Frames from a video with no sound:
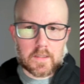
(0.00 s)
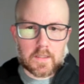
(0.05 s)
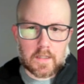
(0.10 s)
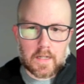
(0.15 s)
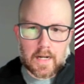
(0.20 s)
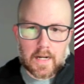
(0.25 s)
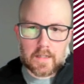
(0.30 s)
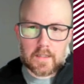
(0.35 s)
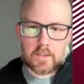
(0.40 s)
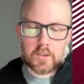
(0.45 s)
could
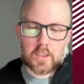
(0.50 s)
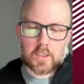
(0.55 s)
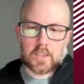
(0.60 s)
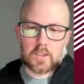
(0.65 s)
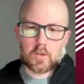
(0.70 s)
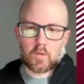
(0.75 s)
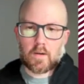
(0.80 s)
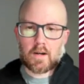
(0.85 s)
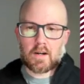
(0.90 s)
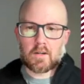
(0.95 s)
kind of change
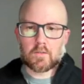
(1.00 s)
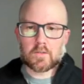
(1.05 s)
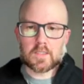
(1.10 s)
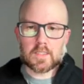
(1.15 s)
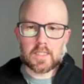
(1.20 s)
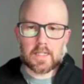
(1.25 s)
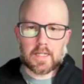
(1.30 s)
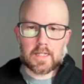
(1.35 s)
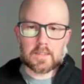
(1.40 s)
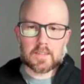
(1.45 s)
around,
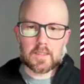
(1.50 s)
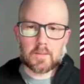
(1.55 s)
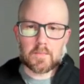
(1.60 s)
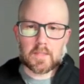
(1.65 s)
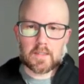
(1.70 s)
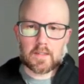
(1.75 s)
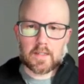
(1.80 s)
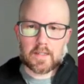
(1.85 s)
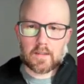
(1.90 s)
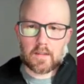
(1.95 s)
say,
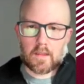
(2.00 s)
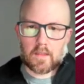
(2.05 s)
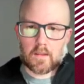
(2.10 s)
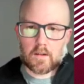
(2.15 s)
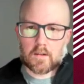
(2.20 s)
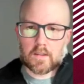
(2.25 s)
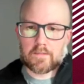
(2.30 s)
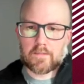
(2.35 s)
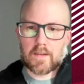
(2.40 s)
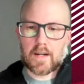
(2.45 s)
something like the
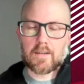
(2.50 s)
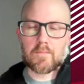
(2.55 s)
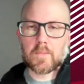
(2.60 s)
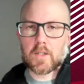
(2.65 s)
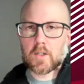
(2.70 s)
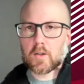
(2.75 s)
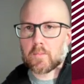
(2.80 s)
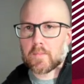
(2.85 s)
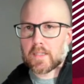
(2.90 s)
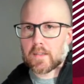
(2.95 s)
35
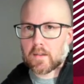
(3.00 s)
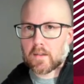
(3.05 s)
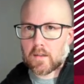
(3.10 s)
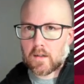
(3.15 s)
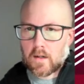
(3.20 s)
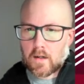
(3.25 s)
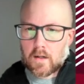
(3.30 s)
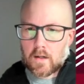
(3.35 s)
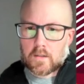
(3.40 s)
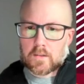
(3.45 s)
millimeter
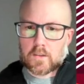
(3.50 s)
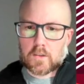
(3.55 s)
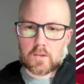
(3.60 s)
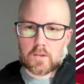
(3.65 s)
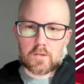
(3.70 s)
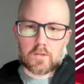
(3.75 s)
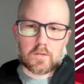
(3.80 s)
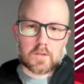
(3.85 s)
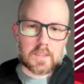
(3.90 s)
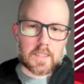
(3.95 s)

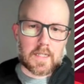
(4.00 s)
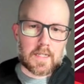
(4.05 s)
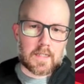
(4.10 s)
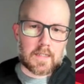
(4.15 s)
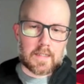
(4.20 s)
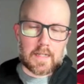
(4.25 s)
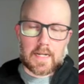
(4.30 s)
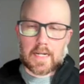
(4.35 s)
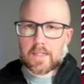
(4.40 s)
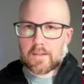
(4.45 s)
to, say,
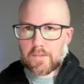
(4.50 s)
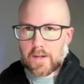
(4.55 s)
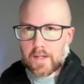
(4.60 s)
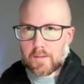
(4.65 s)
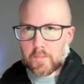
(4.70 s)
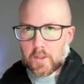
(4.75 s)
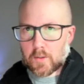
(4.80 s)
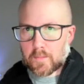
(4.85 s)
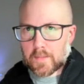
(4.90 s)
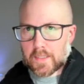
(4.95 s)
an 85
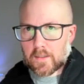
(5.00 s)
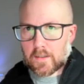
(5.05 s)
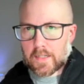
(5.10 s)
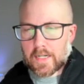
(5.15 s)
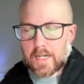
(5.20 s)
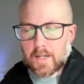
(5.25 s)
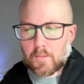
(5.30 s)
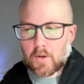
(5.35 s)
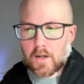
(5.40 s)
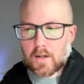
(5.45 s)
millimeter
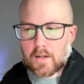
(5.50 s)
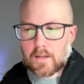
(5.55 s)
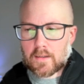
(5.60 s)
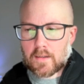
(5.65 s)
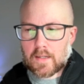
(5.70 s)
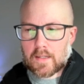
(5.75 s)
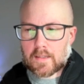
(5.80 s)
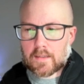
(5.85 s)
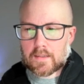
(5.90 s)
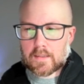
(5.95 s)
camera, and
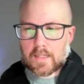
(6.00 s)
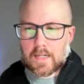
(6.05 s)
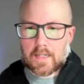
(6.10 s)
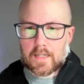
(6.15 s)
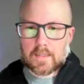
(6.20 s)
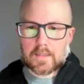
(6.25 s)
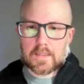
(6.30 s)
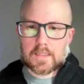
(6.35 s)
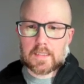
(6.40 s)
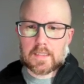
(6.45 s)
then to kind
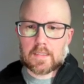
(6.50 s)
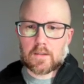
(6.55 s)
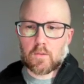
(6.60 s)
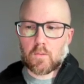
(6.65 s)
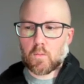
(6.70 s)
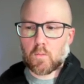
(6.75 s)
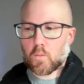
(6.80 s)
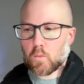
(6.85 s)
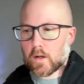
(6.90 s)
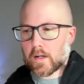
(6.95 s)
of see
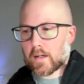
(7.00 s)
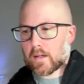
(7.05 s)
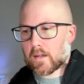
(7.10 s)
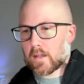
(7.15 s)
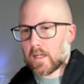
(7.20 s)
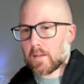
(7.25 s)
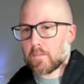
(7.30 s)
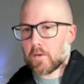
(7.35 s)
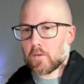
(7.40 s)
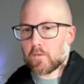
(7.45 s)
what
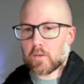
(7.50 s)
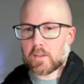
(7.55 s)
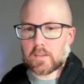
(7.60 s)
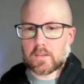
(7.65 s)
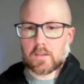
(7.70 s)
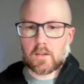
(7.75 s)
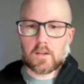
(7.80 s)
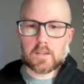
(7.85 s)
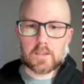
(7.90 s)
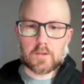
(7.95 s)
type of
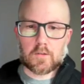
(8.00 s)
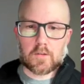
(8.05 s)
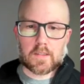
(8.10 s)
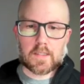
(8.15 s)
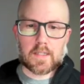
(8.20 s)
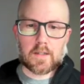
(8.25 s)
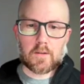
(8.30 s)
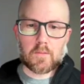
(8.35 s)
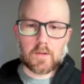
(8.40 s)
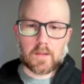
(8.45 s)
result you would
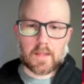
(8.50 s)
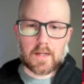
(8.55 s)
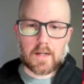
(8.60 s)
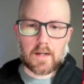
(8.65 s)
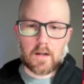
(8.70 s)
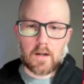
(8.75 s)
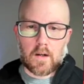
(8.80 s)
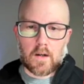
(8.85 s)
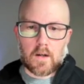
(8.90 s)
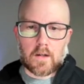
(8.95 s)
get with that.
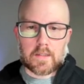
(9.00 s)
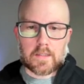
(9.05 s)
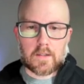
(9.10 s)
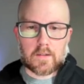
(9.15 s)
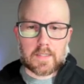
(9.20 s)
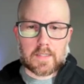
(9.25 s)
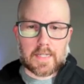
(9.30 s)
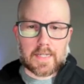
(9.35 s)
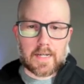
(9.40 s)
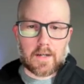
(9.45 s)
You know,
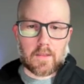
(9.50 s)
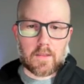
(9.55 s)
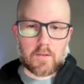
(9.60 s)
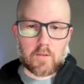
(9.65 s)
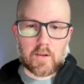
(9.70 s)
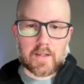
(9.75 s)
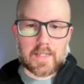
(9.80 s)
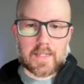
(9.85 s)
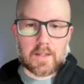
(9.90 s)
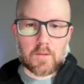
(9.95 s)
take a
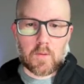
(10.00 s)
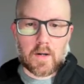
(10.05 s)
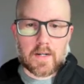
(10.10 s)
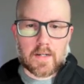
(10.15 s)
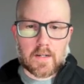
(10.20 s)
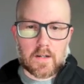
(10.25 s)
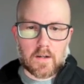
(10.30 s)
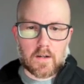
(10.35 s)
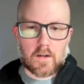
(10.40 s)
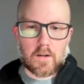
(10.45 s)
3D
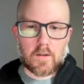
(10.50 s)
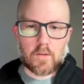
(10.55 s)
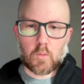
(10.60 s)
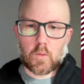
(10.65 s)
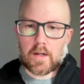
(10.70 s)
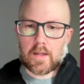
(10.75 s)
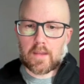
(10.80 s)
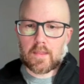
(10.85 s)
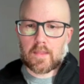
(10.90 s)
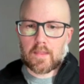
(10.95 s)
render
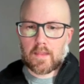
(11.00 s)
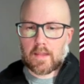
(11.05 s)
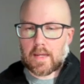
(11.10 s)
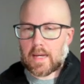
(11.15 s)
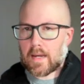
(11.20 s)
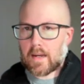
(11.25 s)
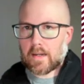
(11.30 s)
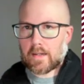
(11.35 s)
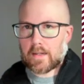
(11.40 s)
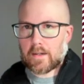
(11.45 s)
with,
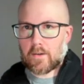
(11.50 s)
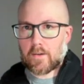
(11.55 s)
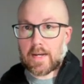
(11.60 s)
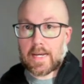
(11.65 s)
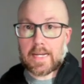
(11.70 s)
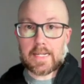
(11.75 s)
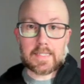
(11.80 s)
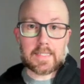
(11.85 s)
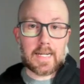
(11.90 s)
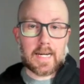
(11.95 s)
you know,
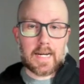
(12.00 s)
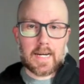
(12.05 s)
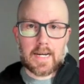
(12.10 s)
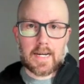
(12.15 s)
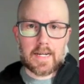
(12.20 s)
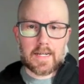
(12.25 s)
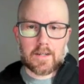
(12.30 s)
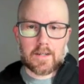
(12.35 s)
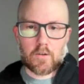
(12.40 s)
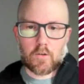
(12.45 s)

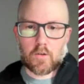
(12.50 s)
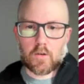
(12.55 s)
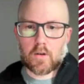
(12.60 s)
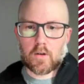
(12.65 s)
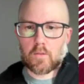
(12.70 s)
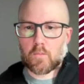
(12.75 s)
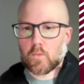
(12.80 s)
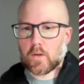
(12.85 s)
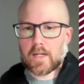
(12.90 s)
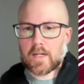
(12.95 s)
8K or
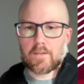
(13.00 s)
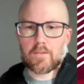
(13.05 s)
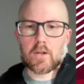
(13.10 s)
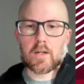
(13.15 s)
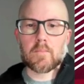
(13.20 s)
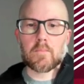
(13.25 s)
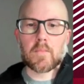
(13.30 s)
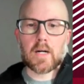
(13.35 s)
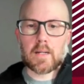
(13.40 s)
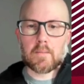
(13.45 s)
whatever
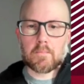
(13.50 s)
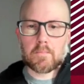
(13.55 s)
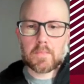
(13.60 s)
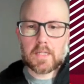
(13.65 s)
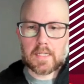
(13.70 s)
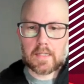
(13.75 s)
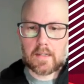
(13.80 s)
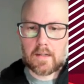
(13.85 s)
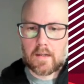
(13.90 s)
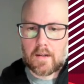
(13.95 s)
it might
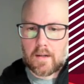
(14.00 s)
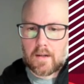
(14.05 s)
be.